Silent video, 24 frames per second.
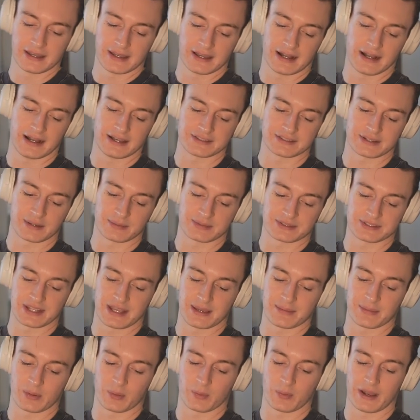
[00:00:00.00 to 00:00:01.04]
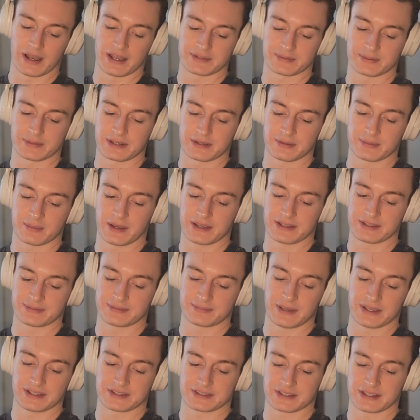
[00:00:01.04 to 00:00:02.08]
Uh, his name was Damon West, but he was
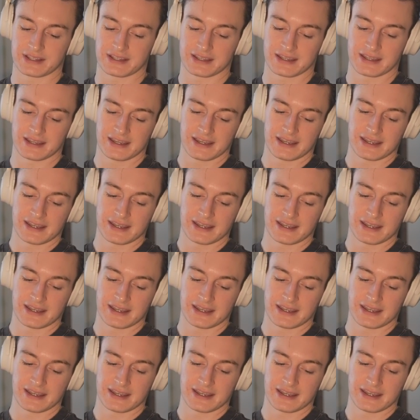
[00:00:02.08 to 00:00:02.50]
basically